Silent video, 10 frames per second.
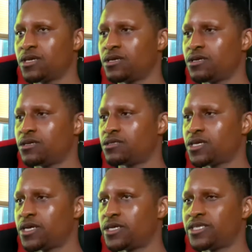And
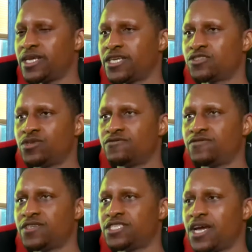the next one to
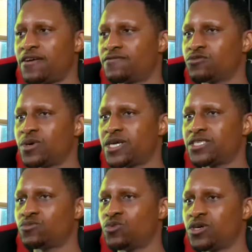finish after
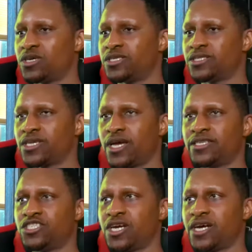Wes was
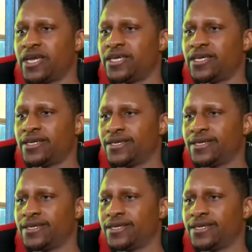John A.